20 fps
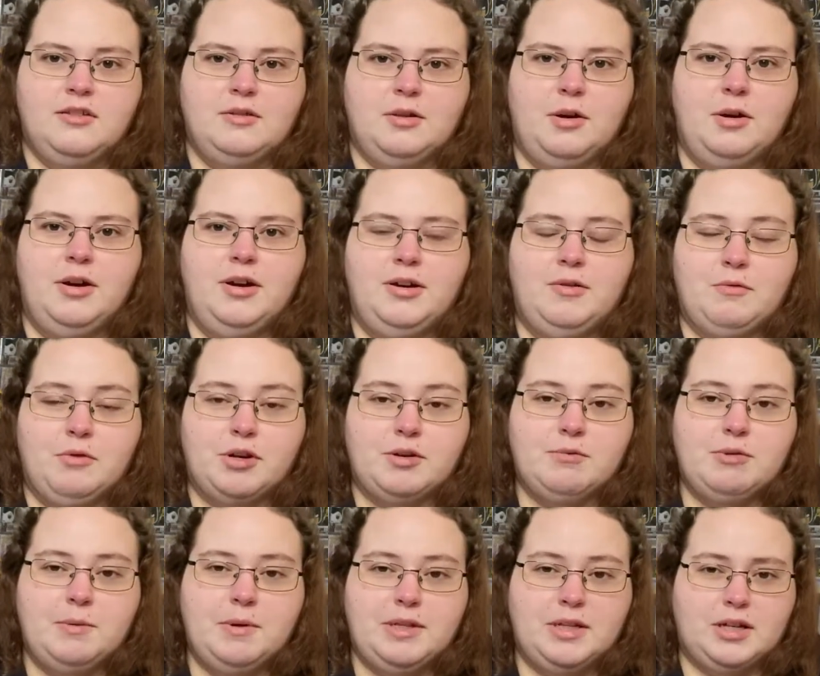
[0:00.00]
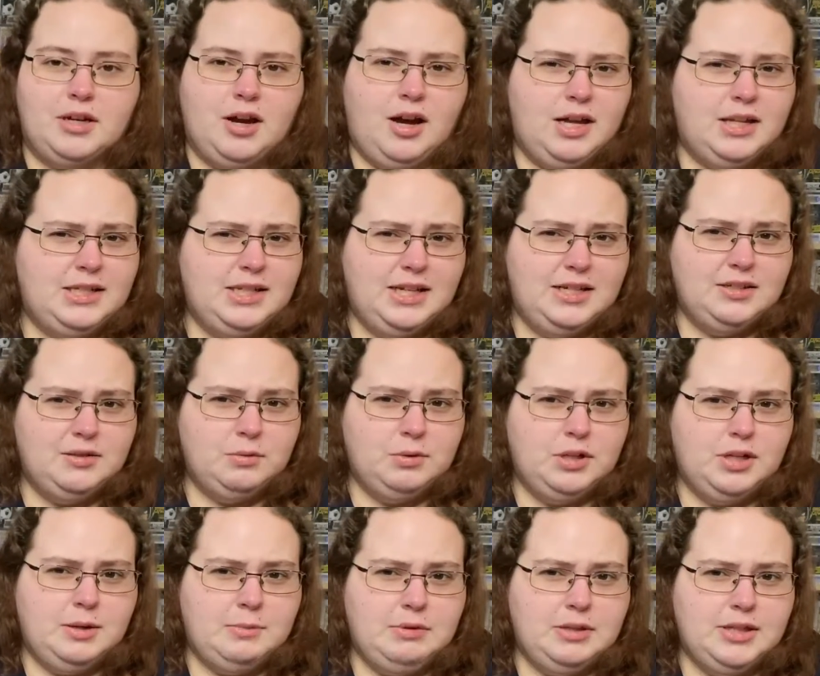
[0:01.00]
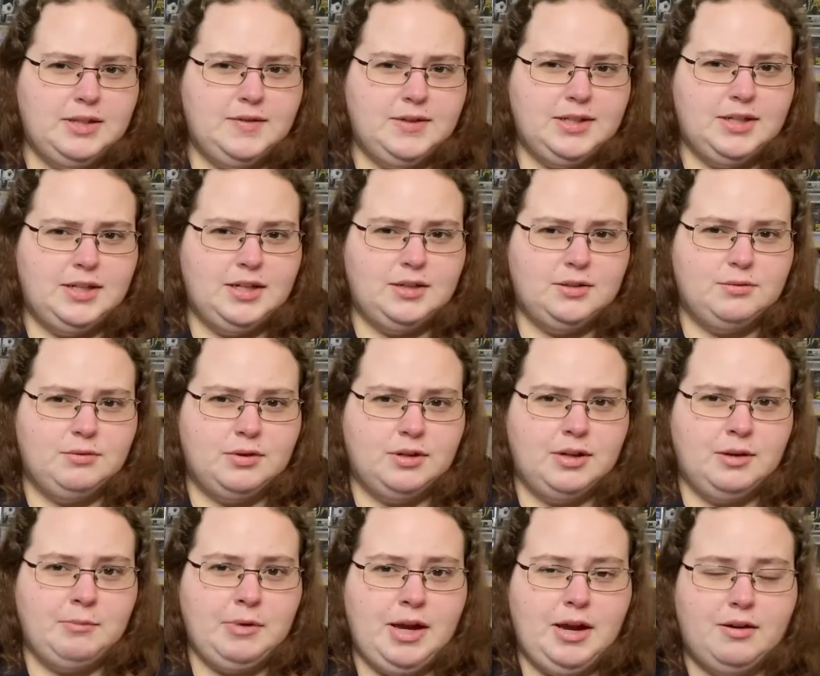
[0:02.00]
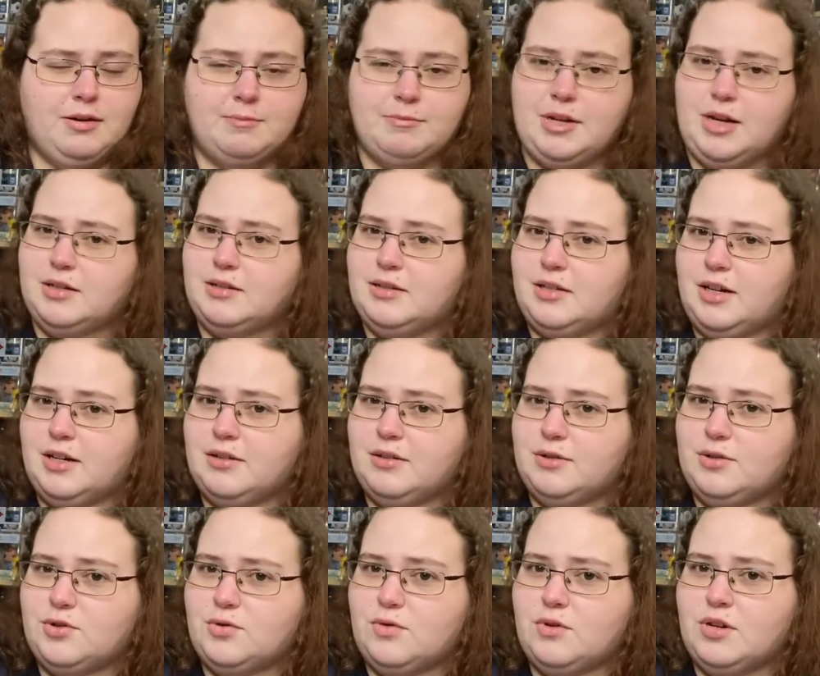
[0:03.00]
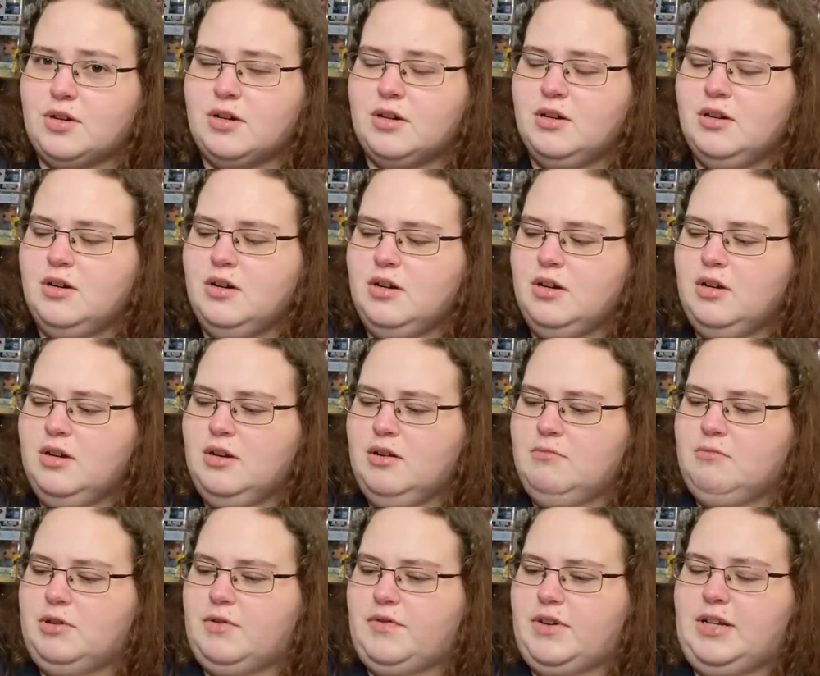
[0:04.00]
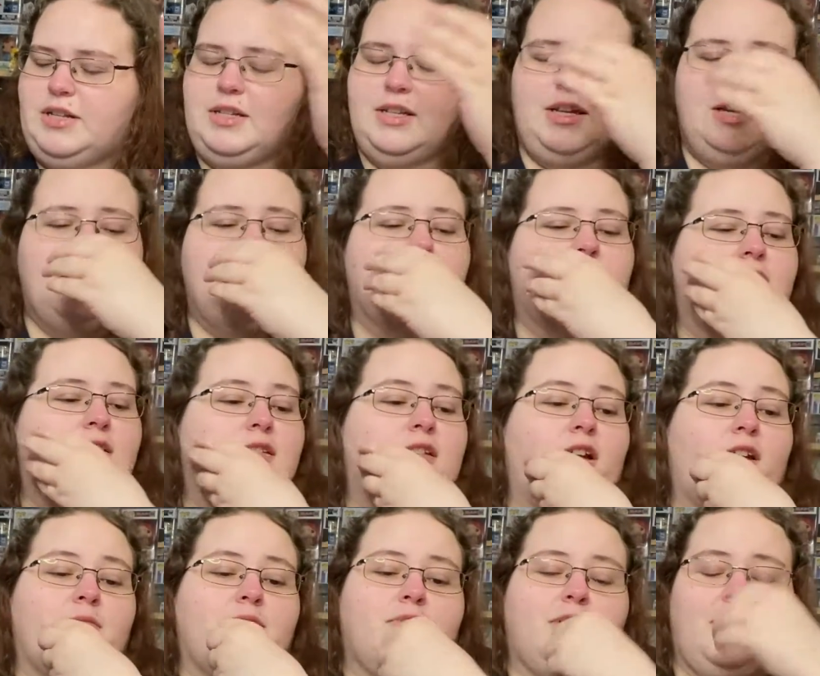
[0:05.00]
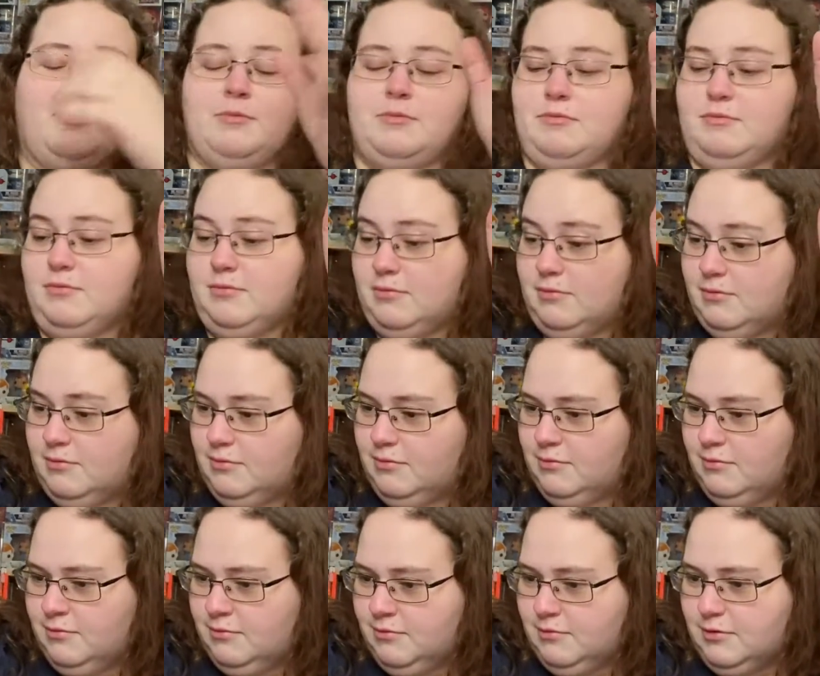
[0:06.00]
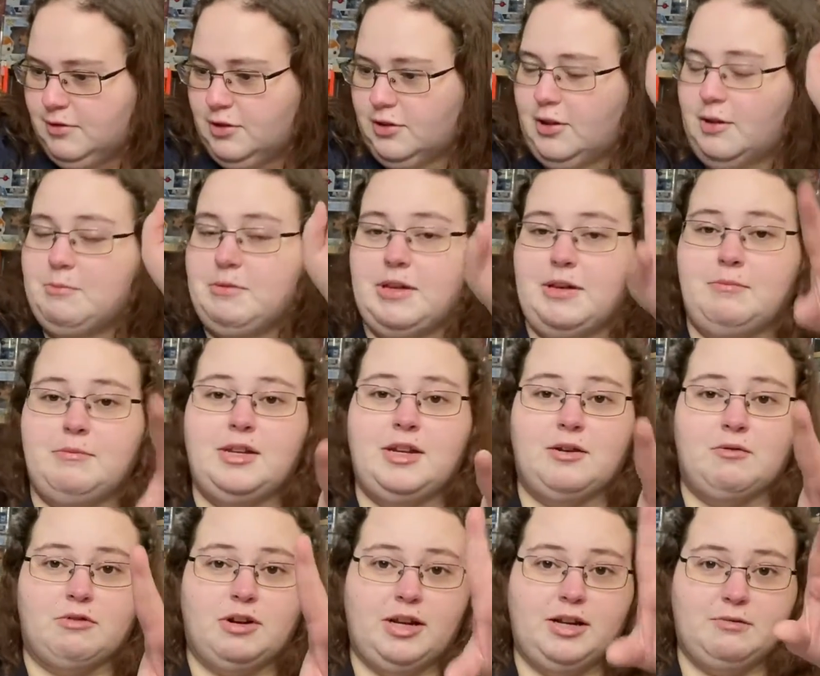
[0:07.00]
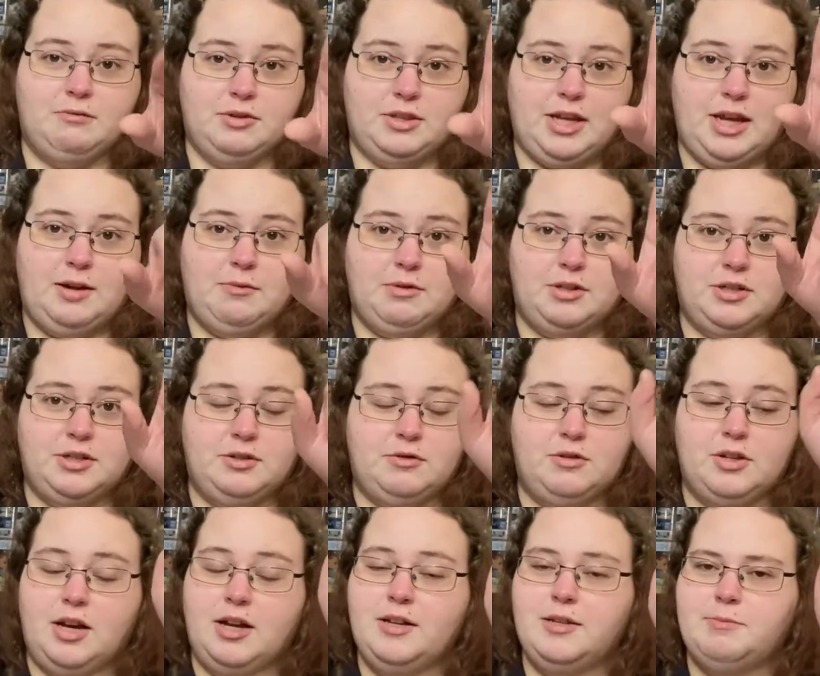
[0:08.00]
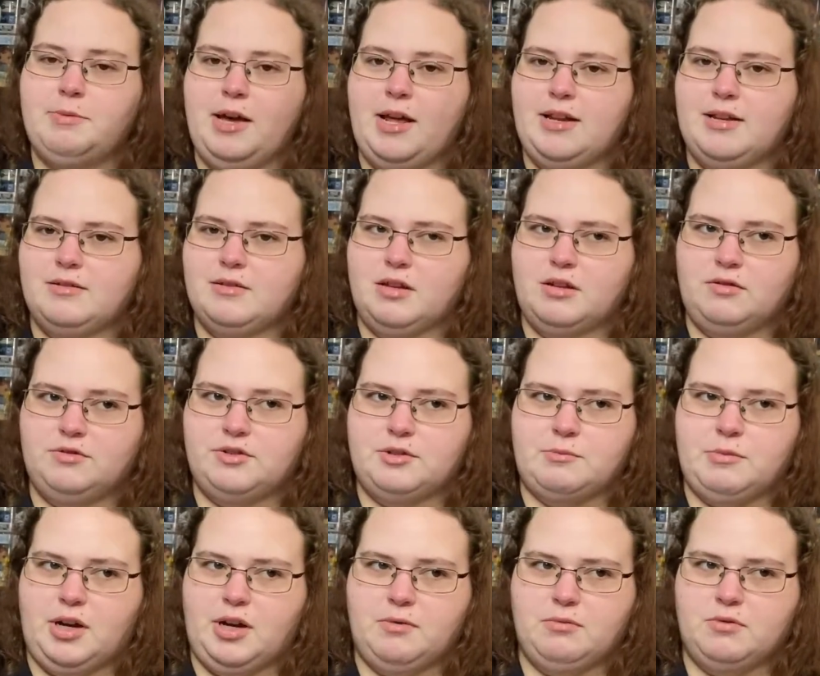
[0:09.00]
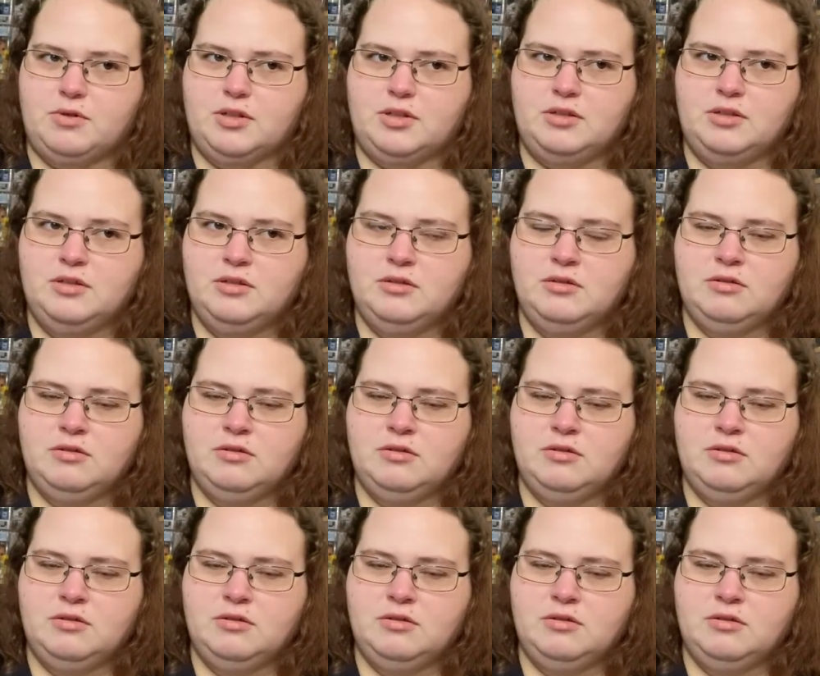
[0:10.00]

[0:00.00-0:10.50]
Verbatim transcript: The Wonder Woman the contest one, I believe, is the next one to come out. I'm not entirely sure, but if I had to guess, and I'm, I'm it's gonna be a mini rant with that one too. Not as bad as the Ultra Mod one,